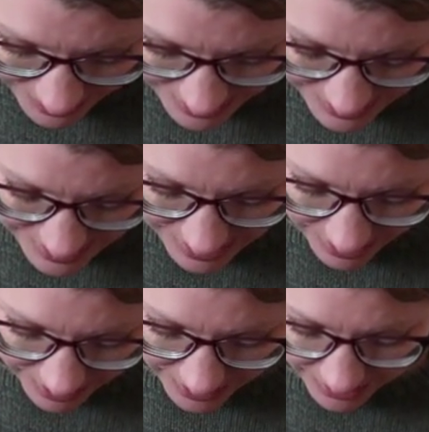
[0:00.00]
this
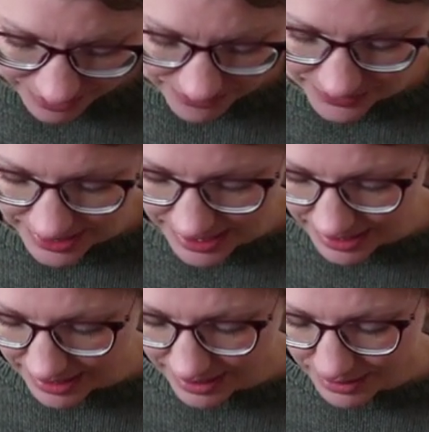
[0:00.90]

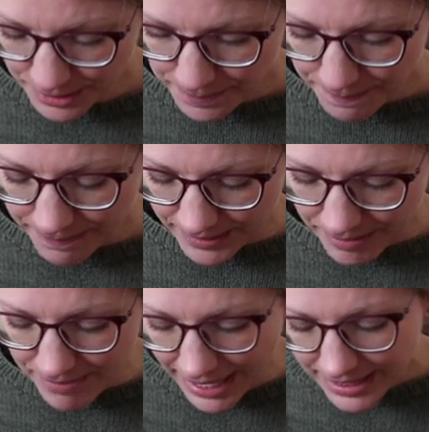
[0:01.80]
lovely
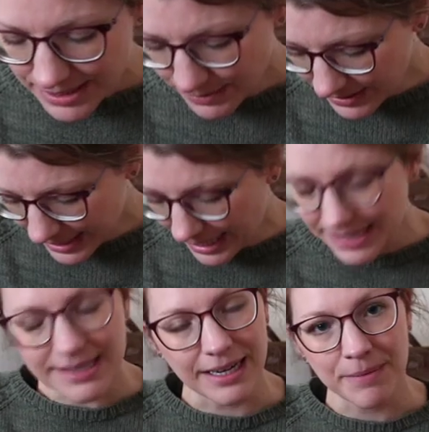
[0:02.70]
Maxwell
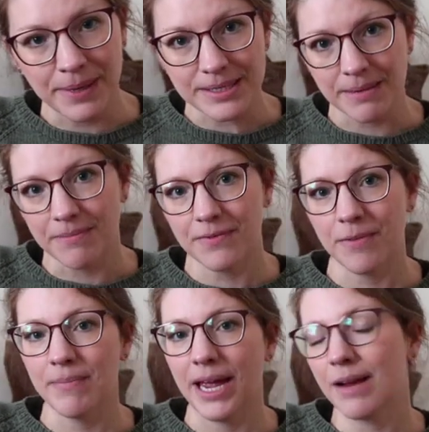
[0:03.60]
case that I picked up
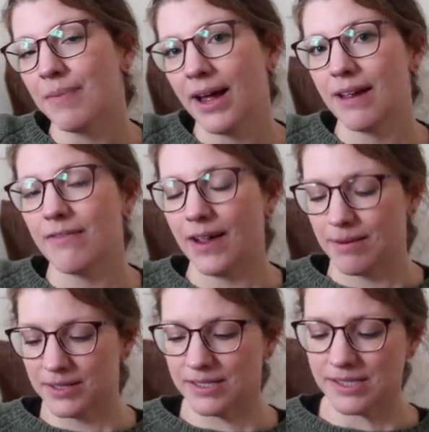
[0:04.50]
from Magpie
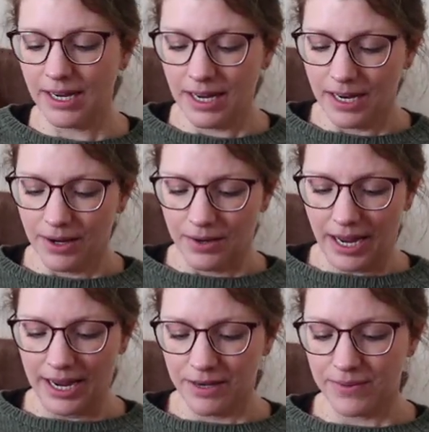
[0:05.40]
Fibers.
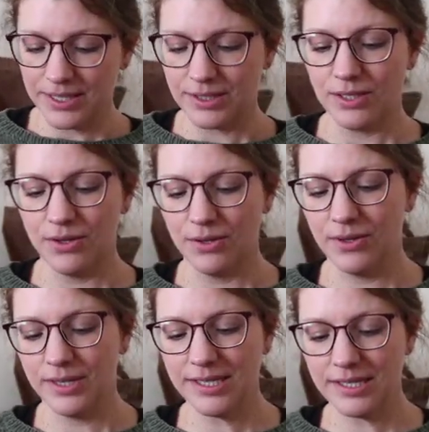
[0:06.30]
I went
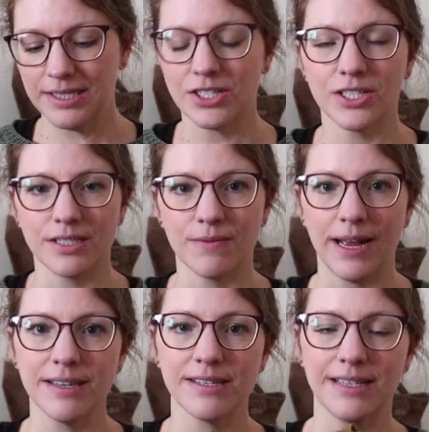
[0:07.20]
to Stitches
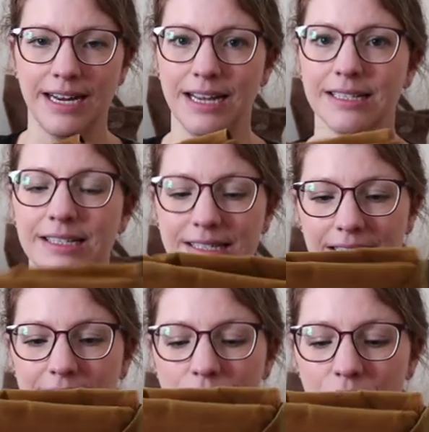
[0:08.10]
West. I had
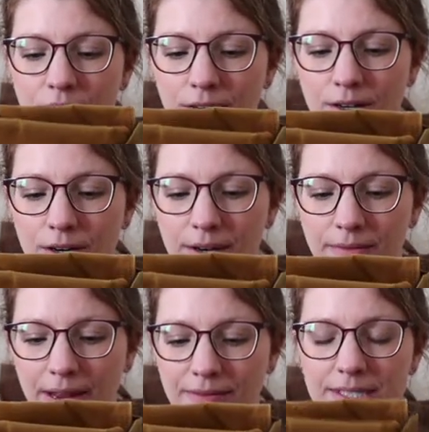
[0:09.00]
seen
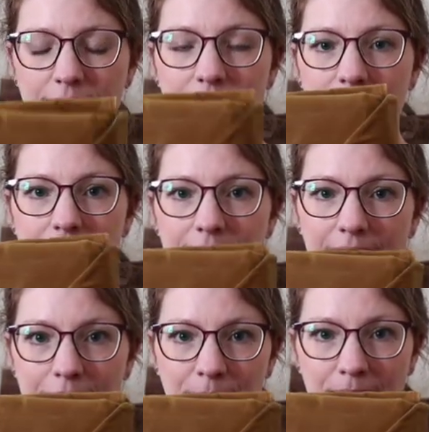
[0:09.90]
her, I've seen
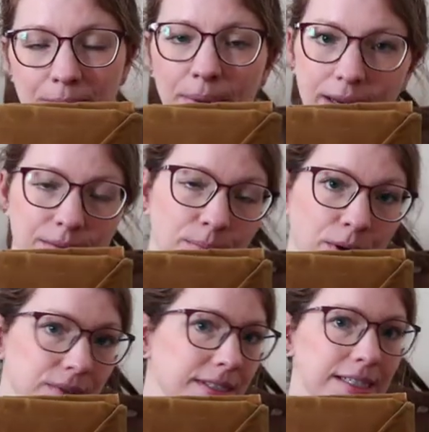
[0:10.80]
Dami
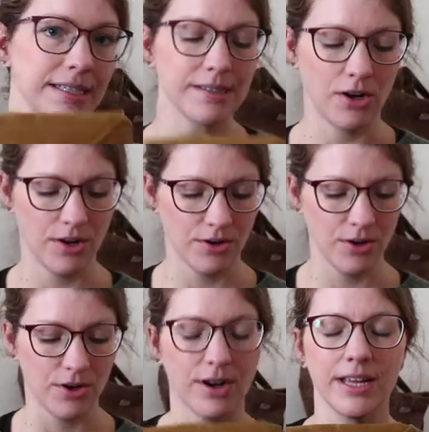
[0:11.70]
post these on
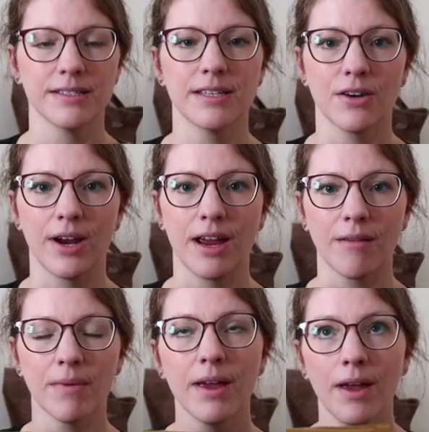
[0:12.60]
her
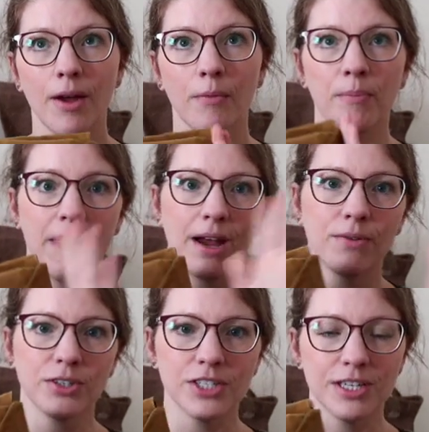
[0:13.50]
Instagram back
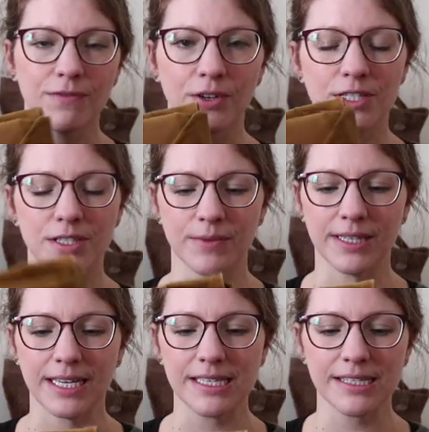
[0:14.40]
when she first
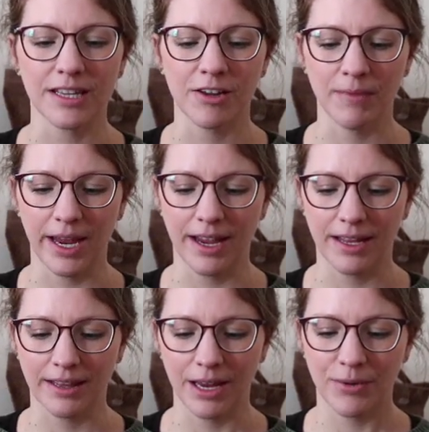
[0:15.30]
released them
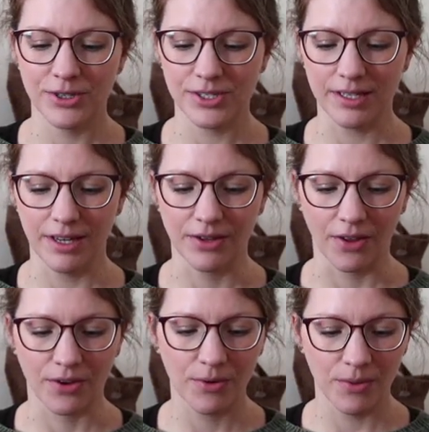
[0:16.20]
and they were just
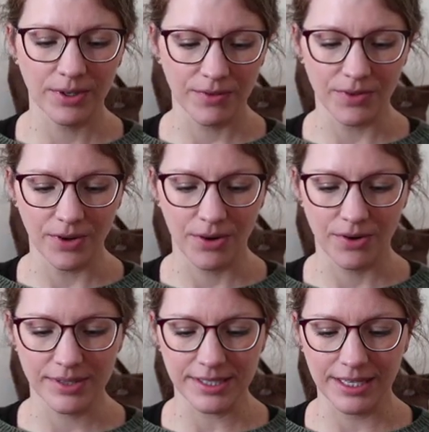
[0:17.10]
another one of
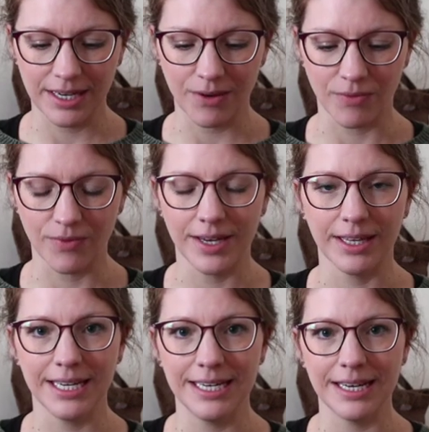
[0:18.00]
those like
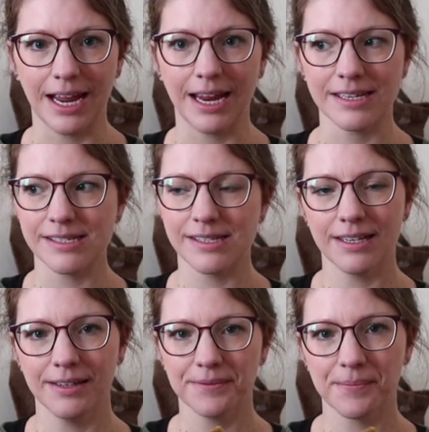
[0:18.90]
really nice,
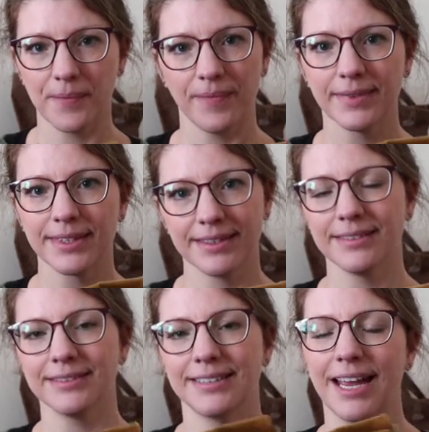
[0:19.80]

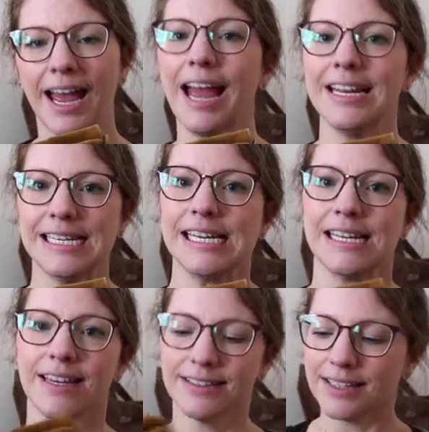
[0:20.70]
I need
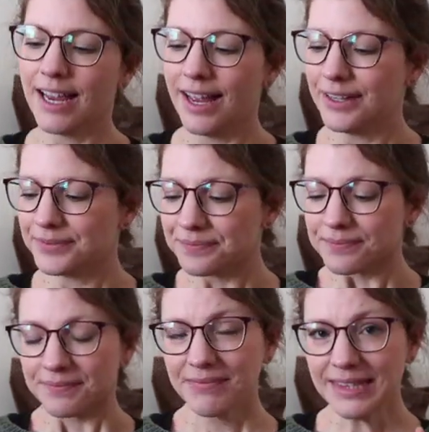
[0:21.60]
it.
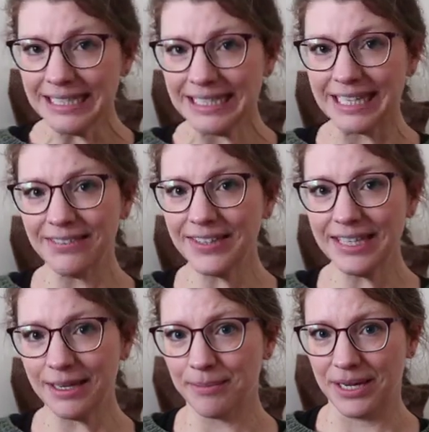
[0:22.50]
Given
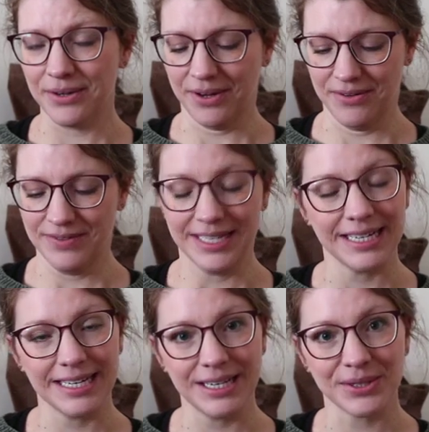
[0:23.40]
the amount of
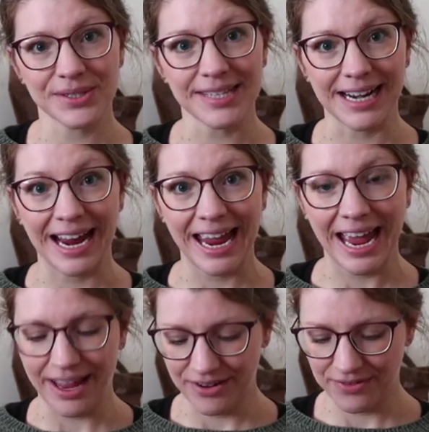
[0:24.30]
knitting needles that I
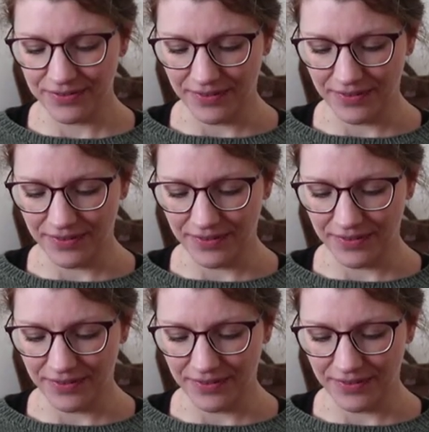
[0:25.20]
have,